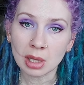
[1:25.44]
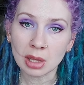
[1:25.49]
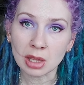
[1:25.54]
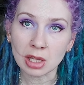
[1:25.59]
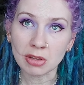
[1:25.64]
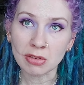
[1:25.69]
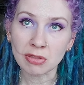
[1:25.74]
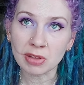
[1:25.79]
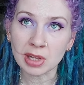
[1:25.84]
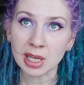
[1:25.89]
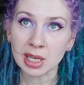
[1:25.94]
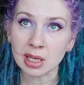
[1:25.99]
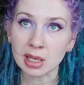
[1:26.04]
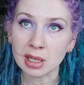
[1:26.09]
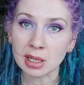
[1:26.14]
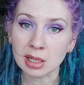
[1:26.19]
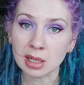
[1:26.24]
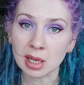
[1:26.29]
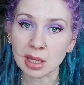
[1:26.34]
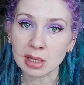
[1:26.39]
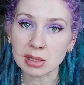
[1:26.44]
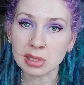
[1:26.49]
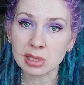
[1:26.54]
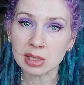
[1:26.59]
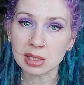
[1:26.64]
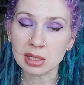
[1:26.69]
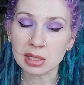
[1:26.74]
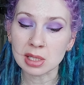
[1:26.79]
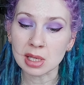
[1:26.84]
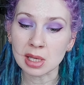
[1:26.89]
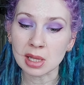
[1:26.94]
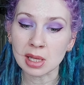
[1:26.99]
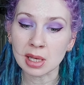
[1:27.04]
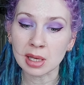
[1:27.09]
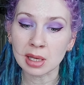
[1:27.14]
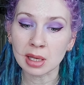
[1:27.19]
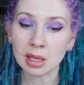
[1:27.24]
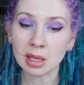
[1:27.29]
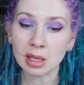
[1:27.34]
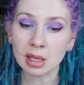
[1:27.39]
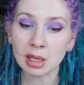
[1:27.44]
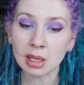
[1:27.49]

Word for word: They flickered against the ceiling.